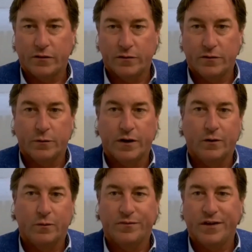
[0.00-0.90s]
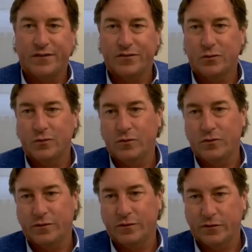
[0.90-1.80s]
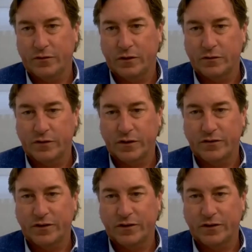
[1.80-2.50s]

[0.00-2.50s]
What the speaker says: So that would help test tools and things along those lines.